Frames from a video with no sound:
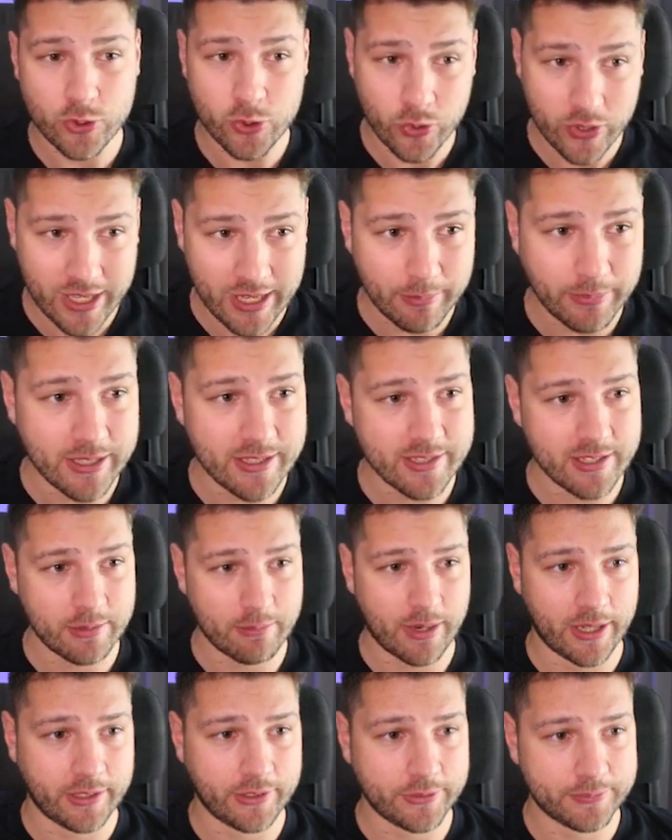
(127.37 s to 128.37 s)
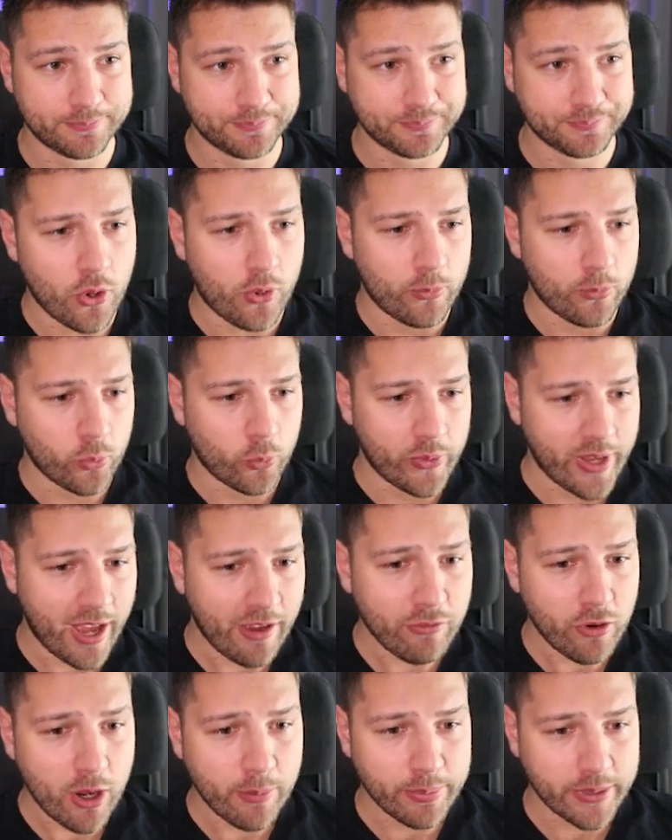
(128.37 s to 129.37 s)
So keep this in mind. So we
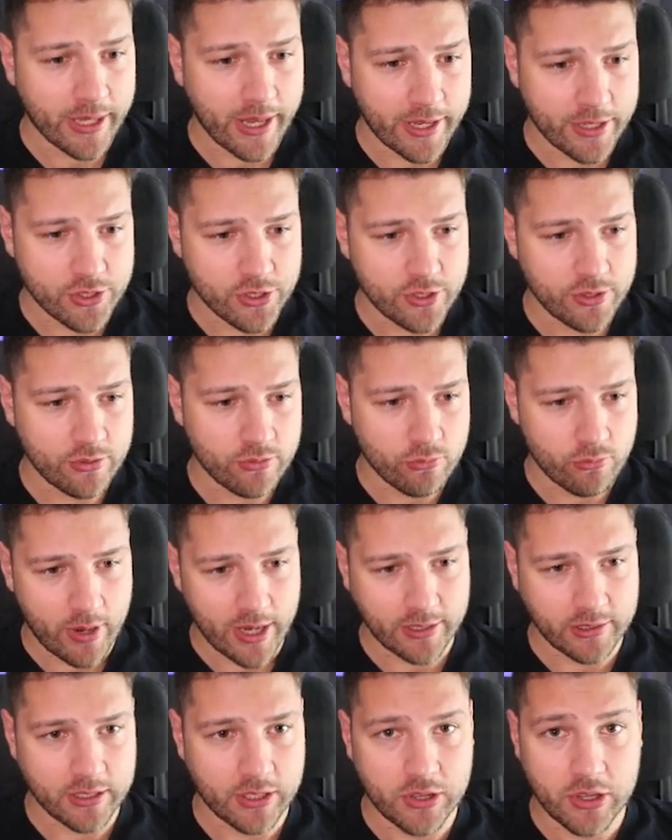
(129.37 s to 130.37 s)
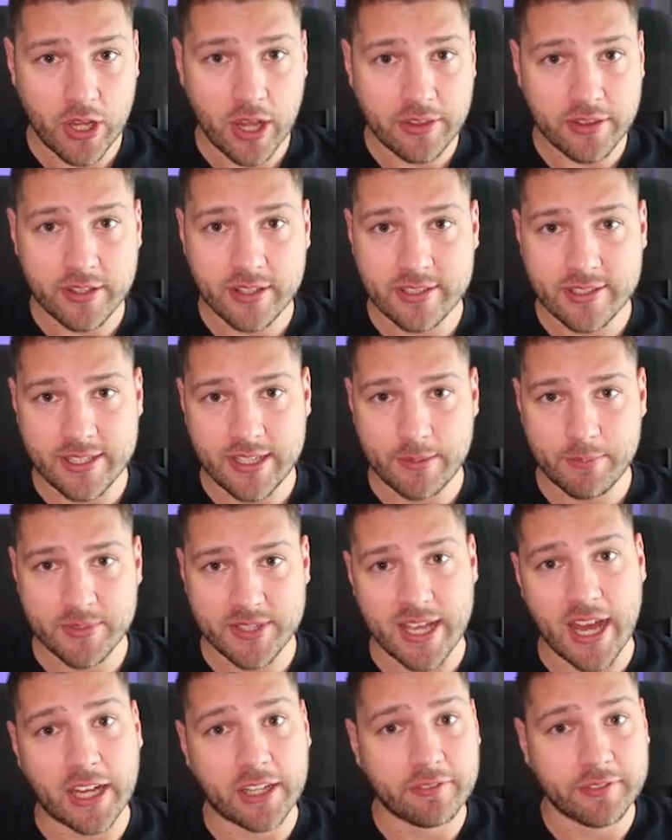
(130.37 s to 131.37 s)
have our application, right? Nothing
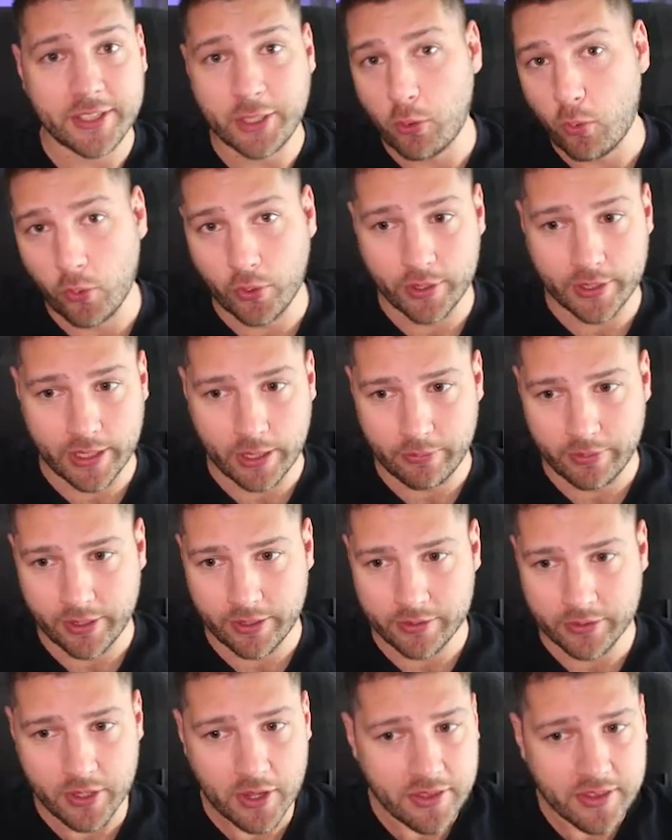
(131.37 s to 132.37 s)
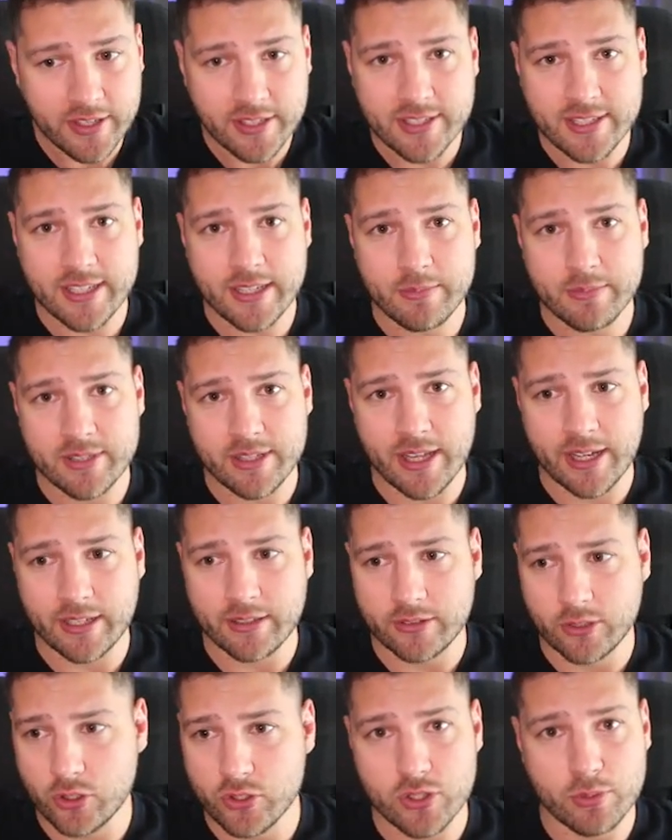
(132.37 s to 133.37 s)
seems out of the ordinary. Nothing seems
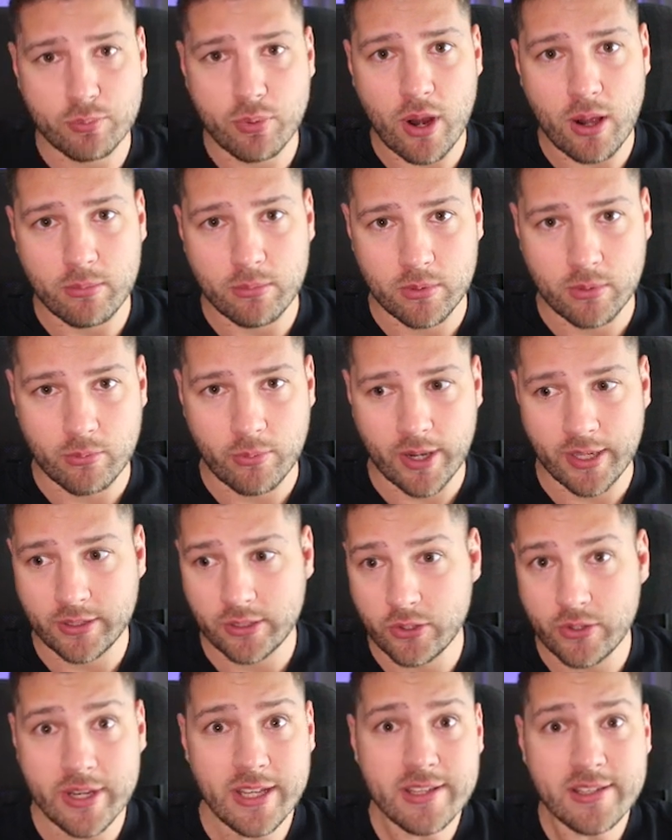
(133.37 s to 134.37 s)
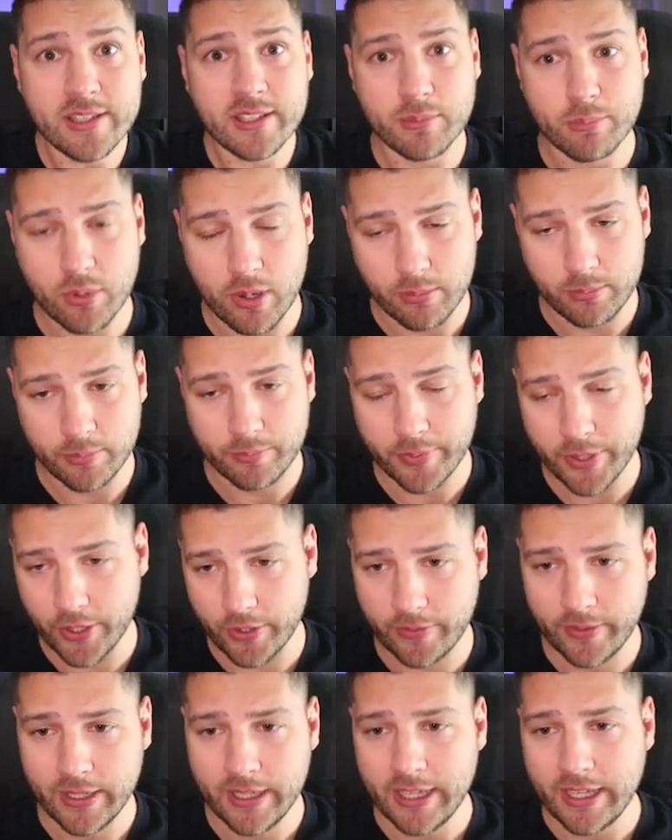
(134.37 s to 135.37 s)
like there's a problem, right? There isn't a problem
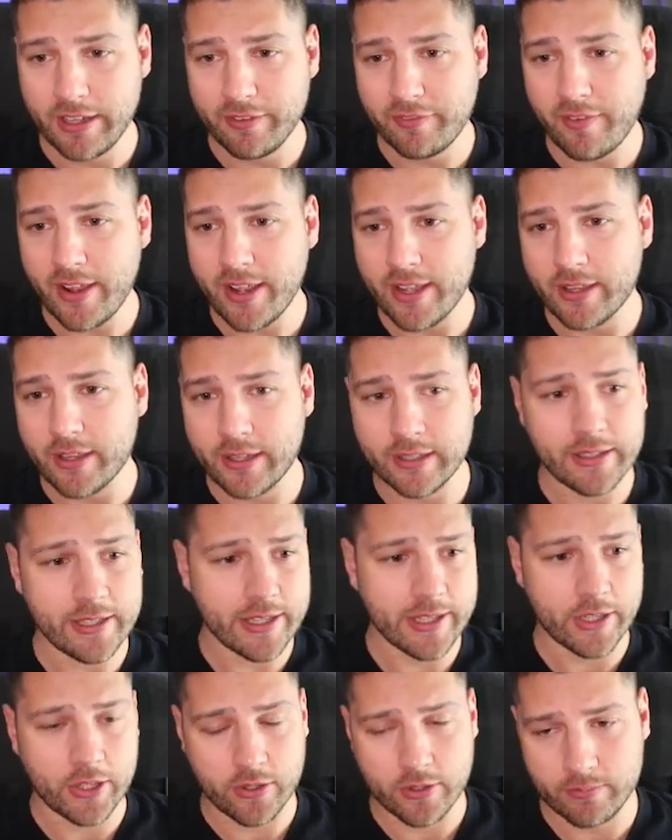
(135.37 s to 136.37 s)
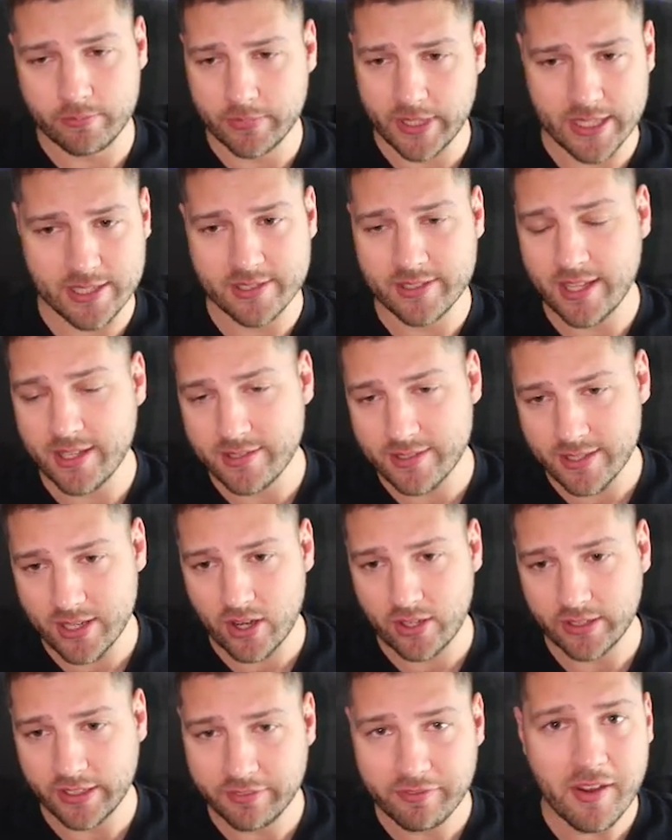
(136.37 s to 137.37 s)
here. If I click here, let's test
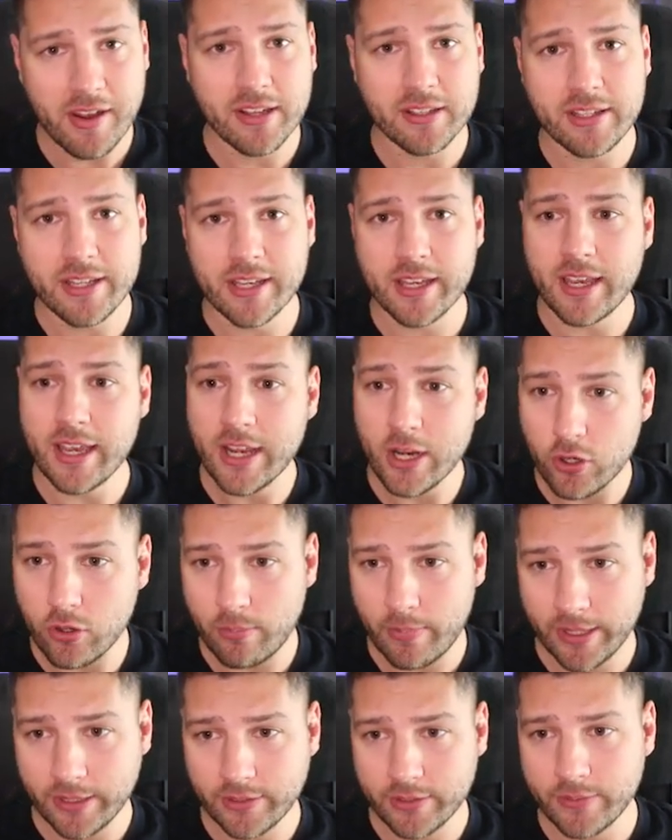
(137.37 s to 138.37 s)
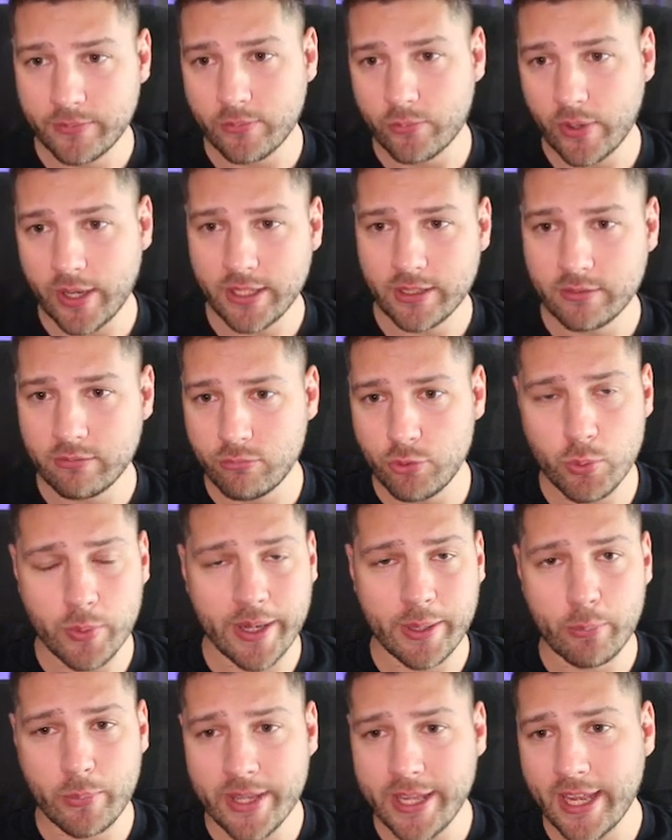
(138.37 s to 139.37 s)
it out. If I click increment, right,
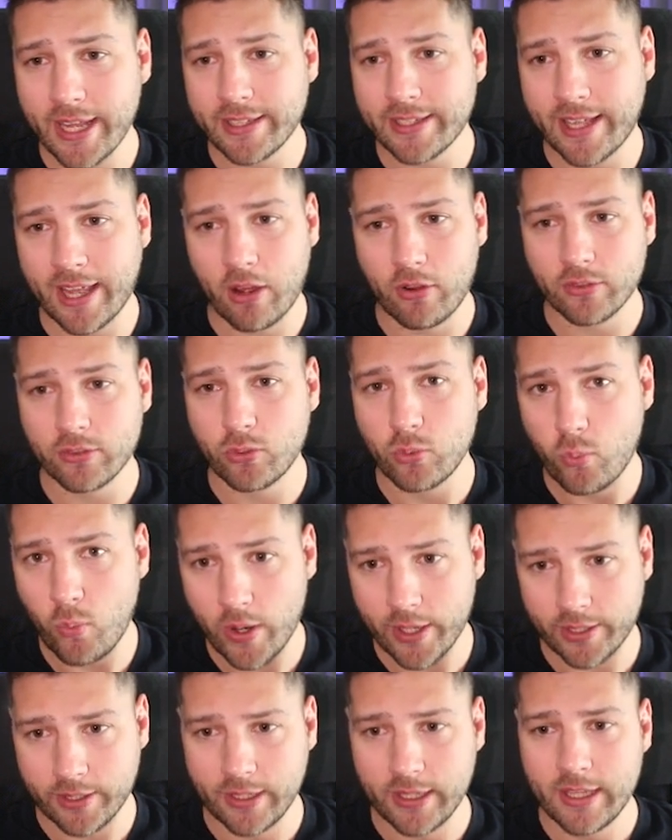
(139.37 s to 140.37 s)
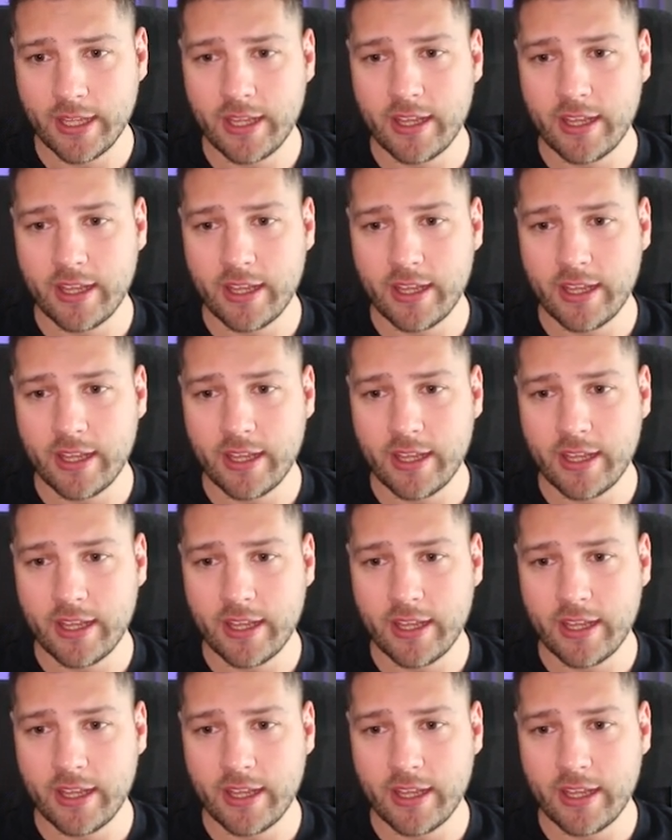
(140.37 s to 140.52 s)
you, we get count one.